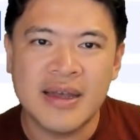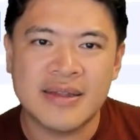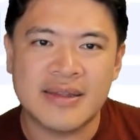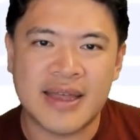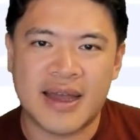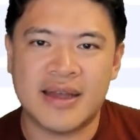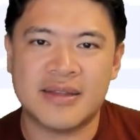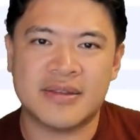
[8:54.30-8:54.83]

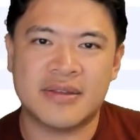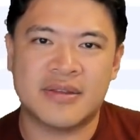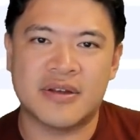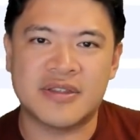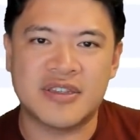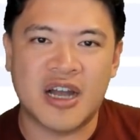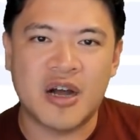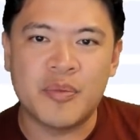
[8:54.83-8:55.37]
that
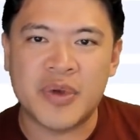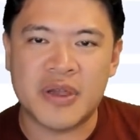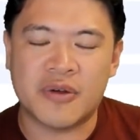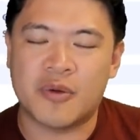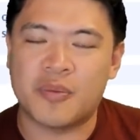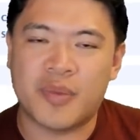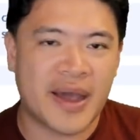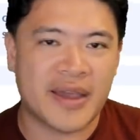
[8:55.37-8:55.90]
they're dumping
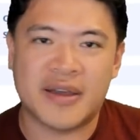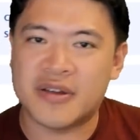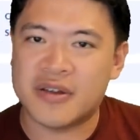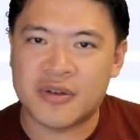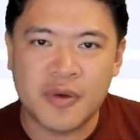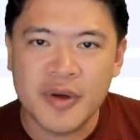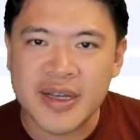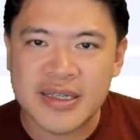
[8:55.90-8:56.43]
or buying
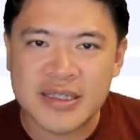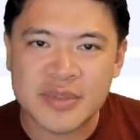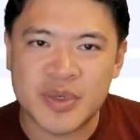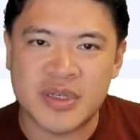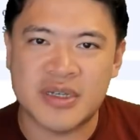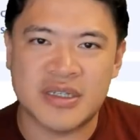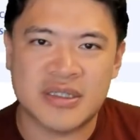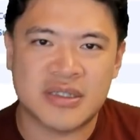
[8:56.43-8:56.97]
other coins
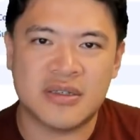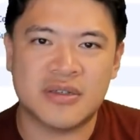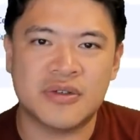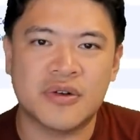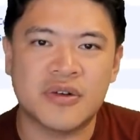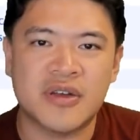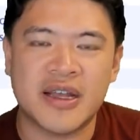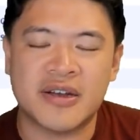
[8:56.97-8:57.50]
because
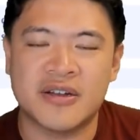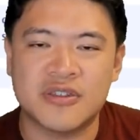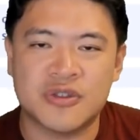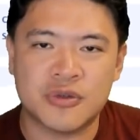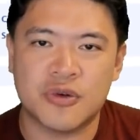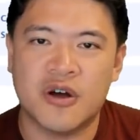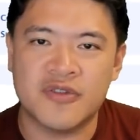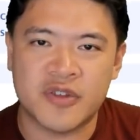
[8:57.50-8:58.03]
you're not in
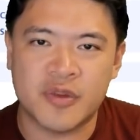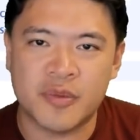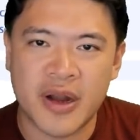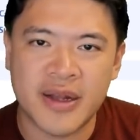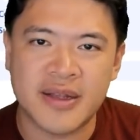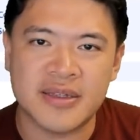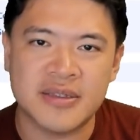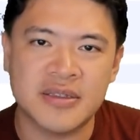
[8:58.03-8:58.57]
control of the
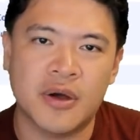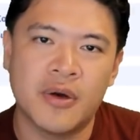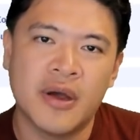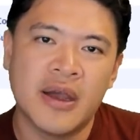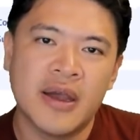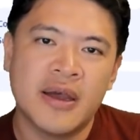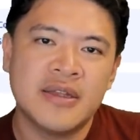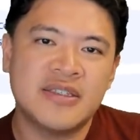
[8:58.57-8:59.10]
market. So
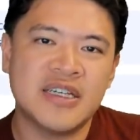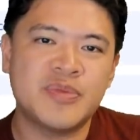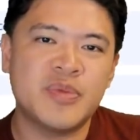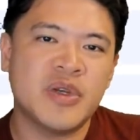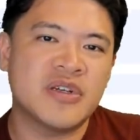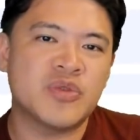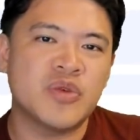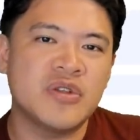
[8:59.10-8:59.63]
just
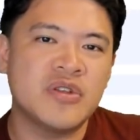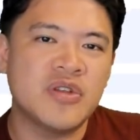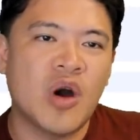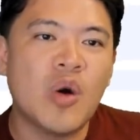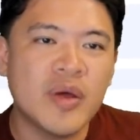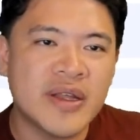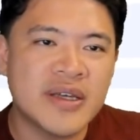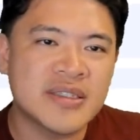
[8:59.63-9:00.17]
because we
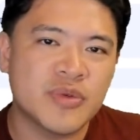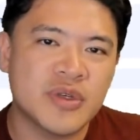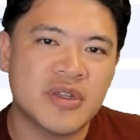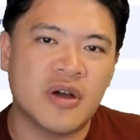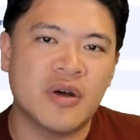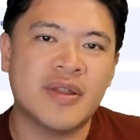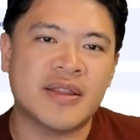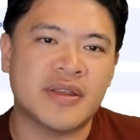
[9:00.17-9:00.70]
know this, we
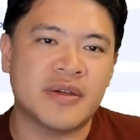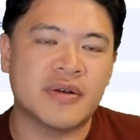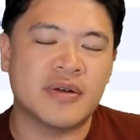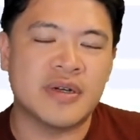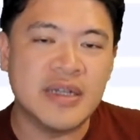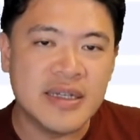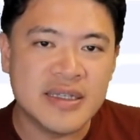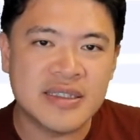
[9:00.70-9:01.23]
know that there
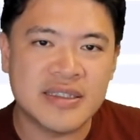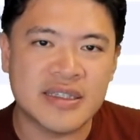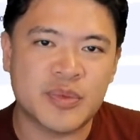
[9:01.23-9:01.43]
is this